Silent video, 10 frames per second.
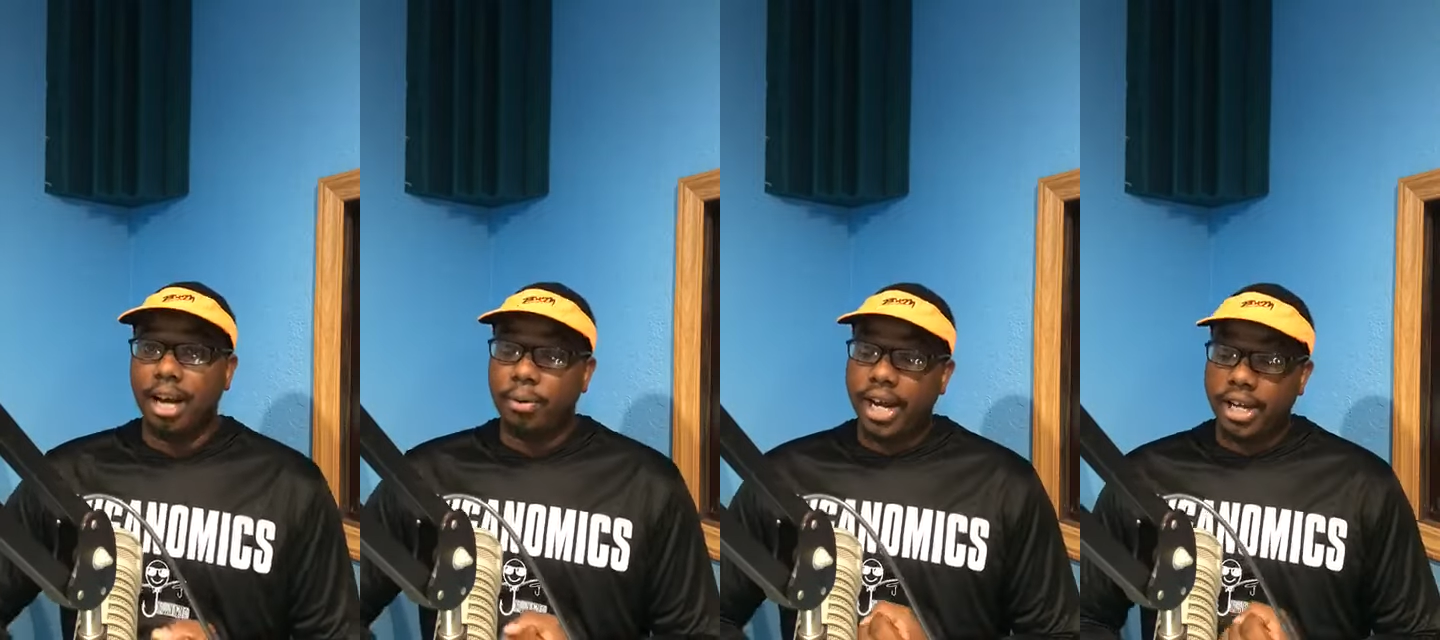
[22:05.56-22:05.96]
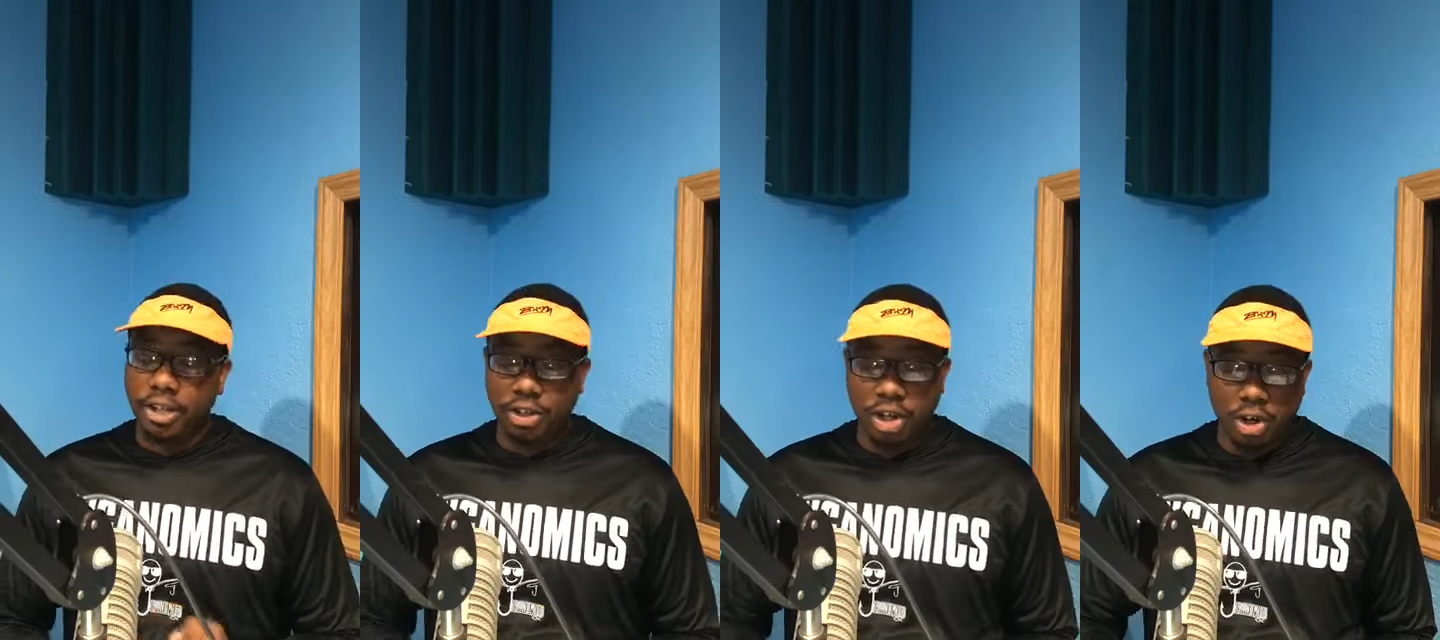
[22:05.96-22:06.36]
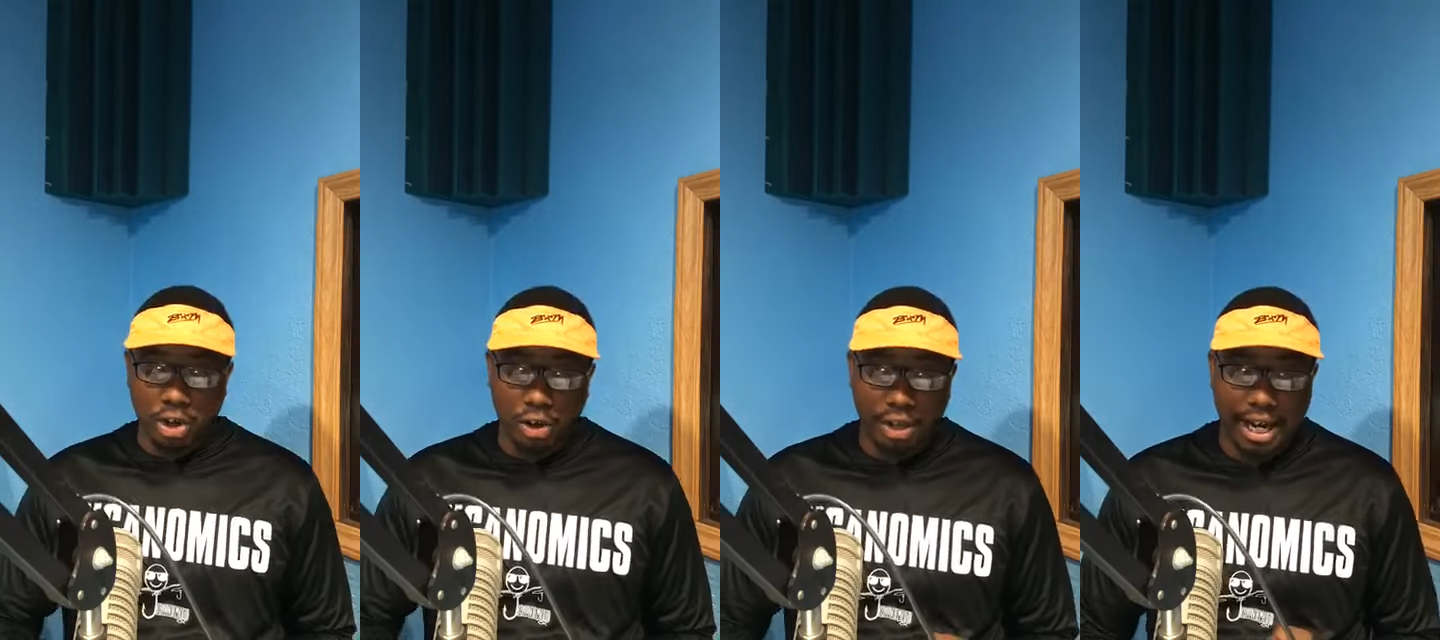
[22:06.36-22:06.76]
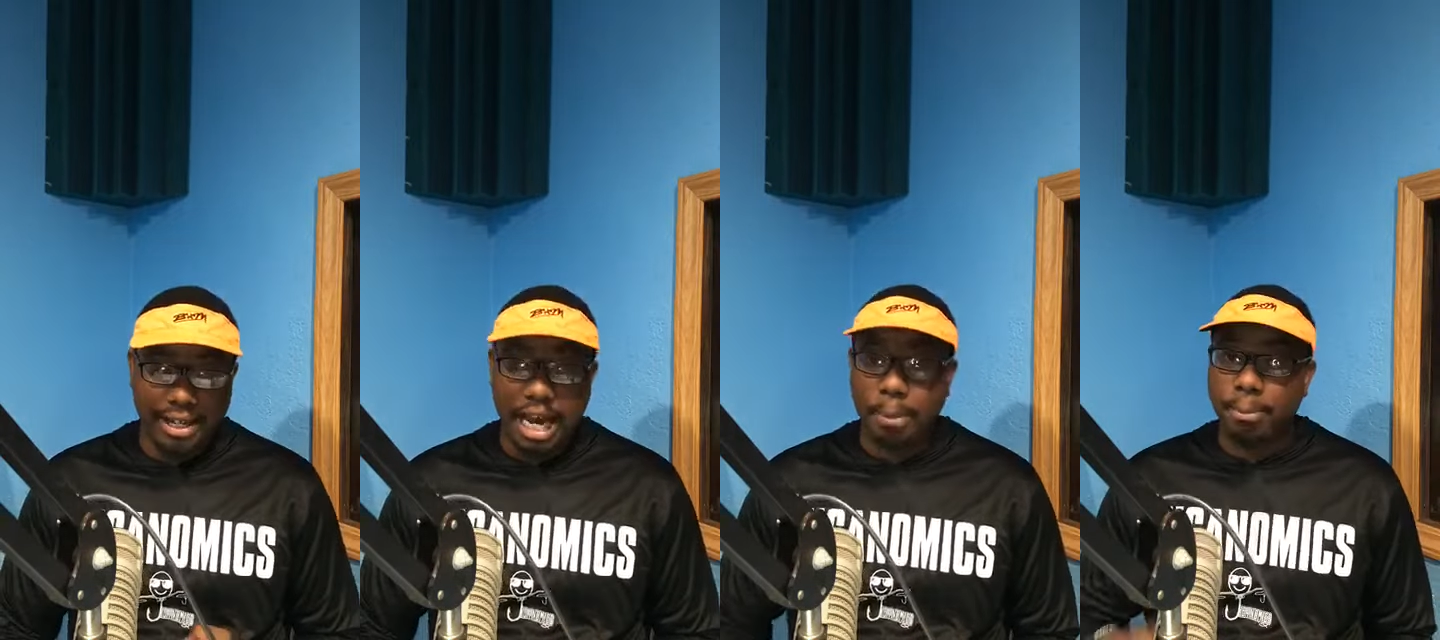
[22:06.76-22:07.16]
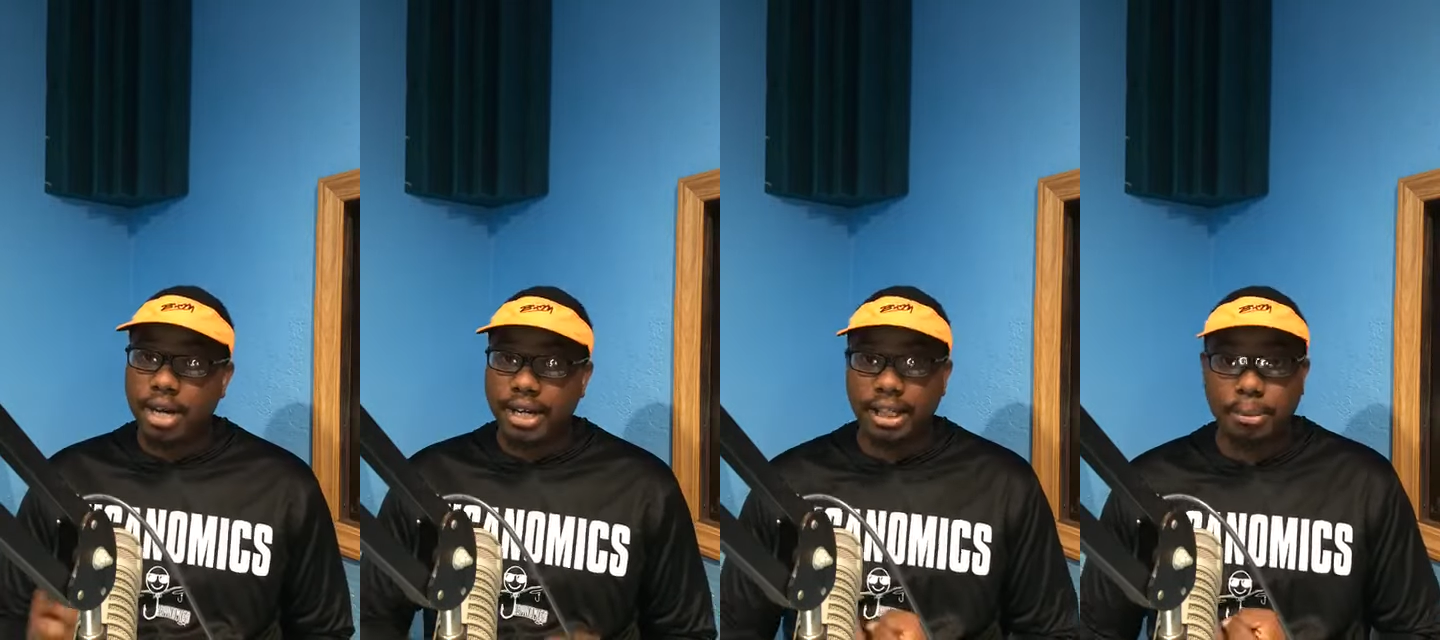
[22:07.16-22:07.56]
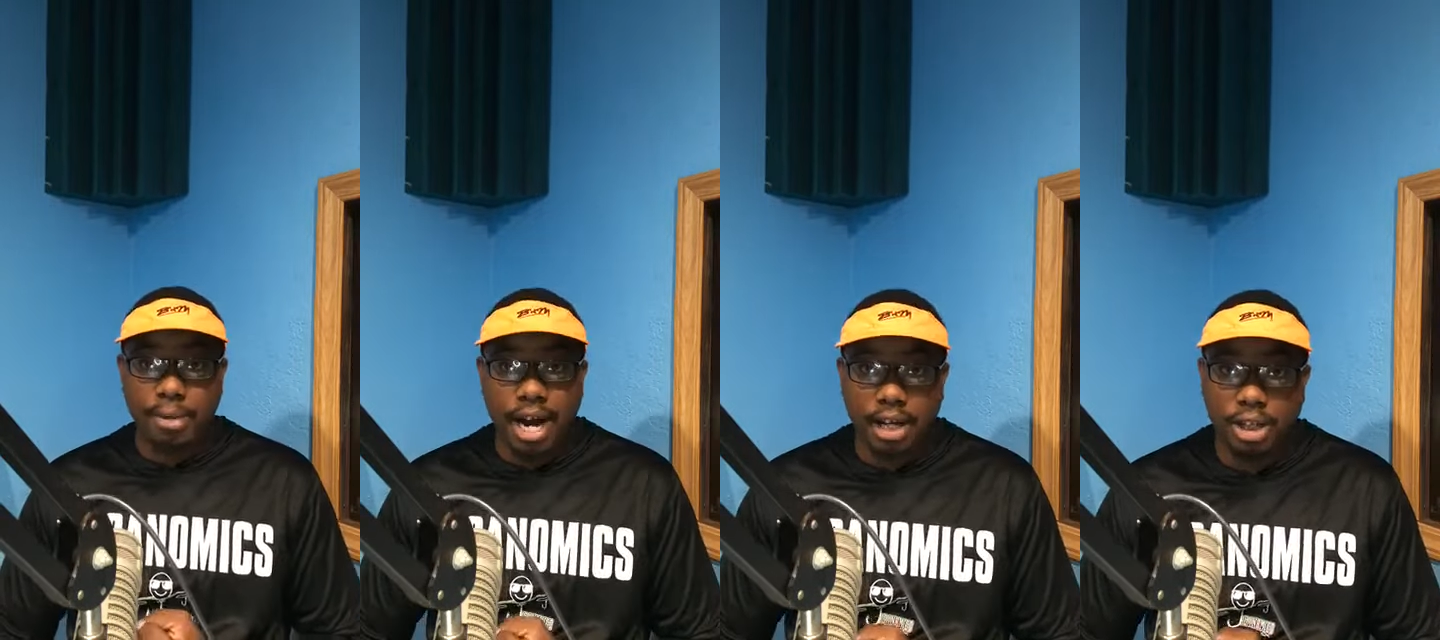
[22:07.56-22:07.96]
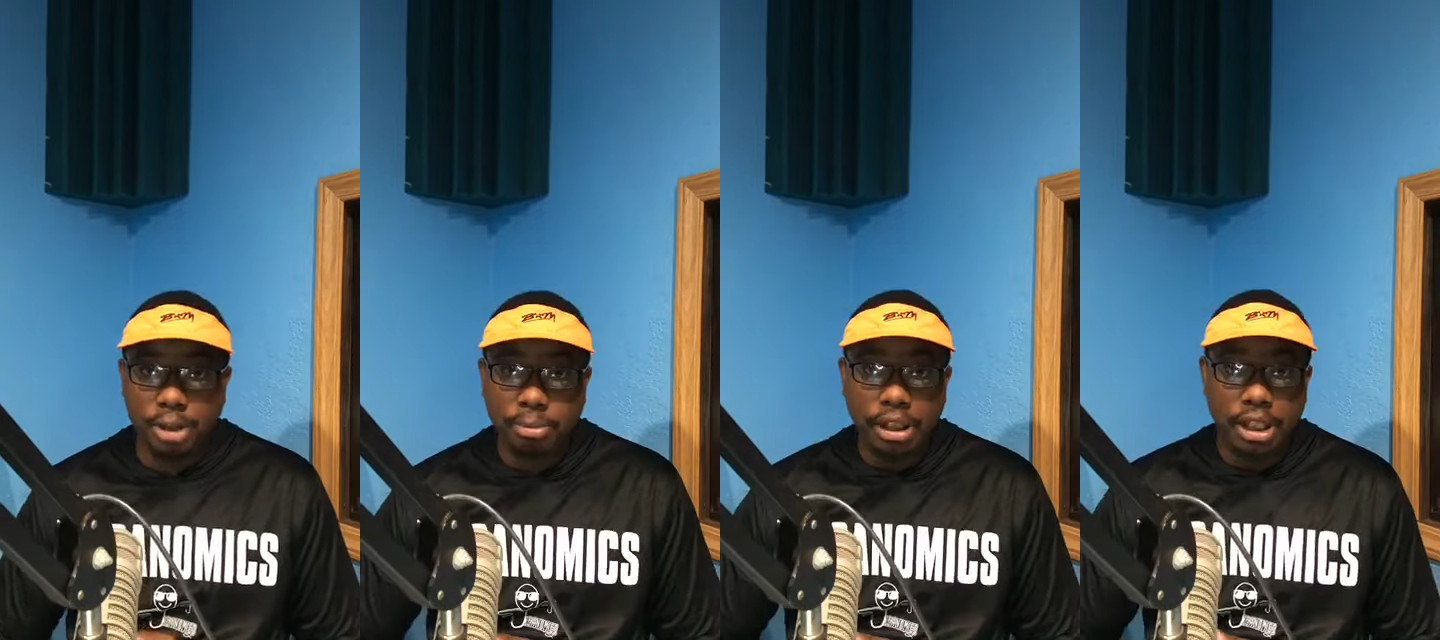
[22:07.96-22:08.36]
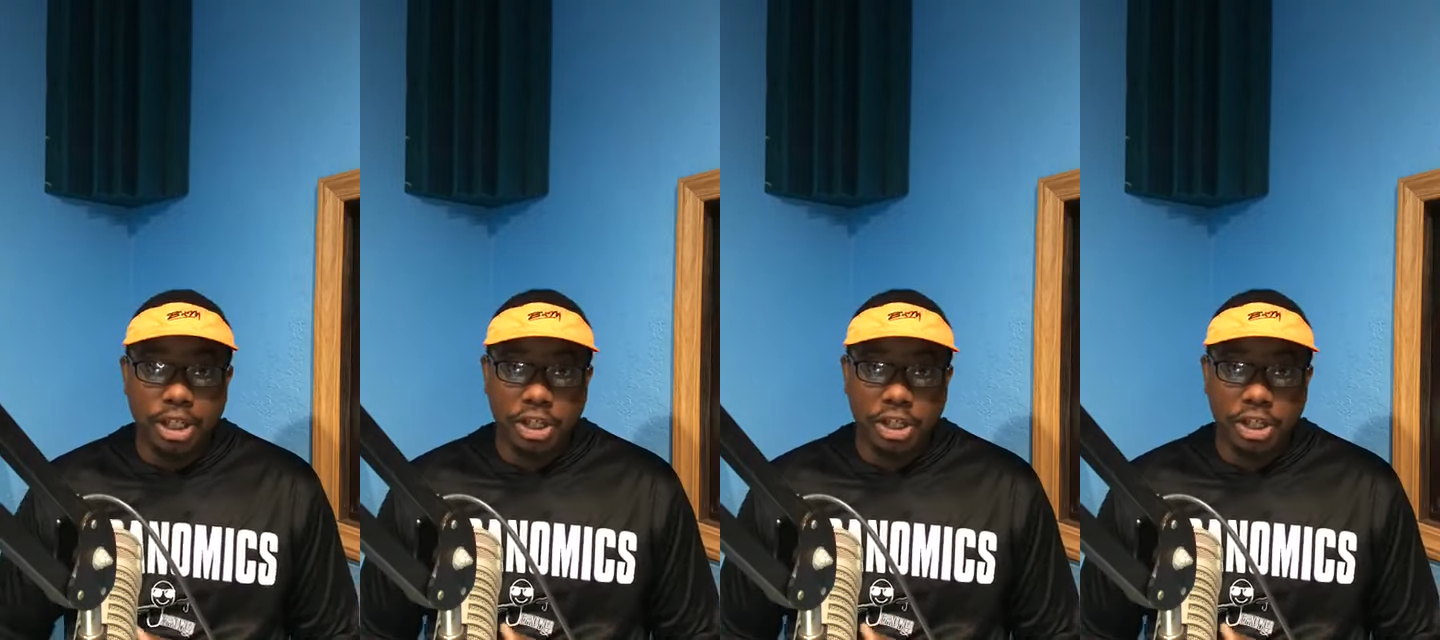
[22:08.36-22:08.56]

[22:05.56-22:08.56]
That way you don't create that muck at the bottom.